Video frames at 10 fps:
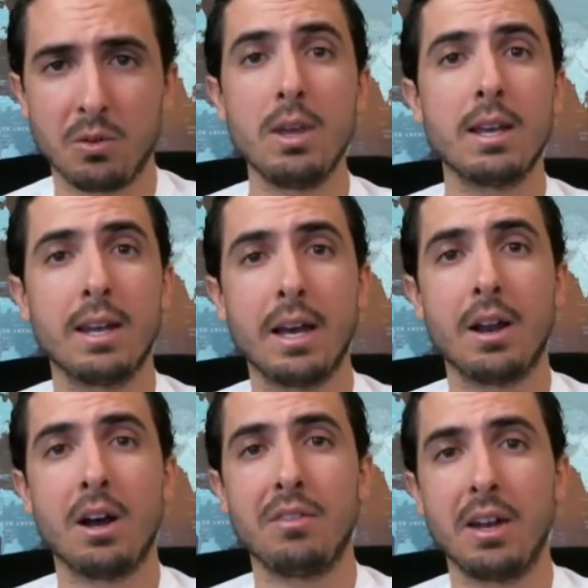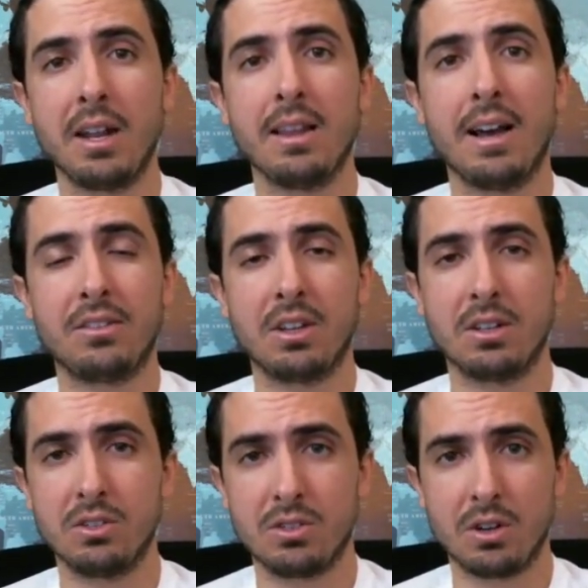we can head off any lasting
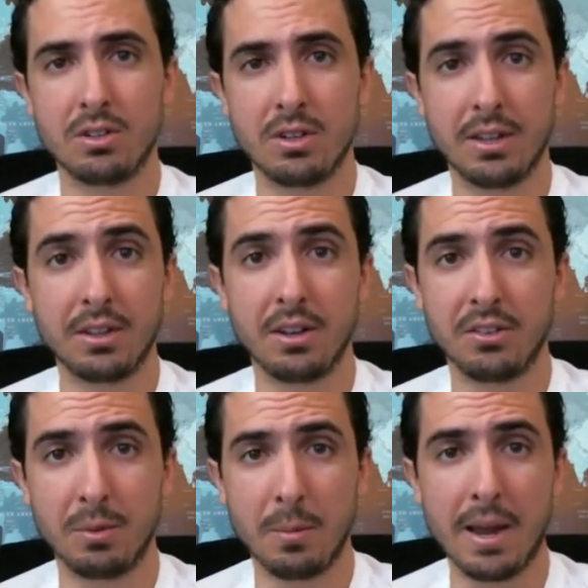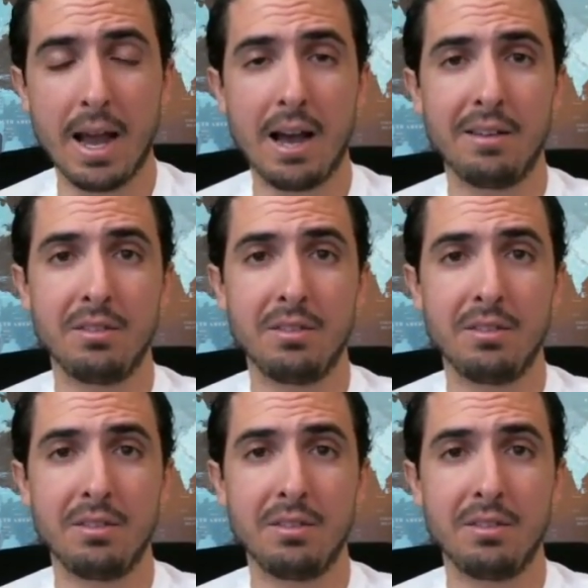concerns that the customer may have.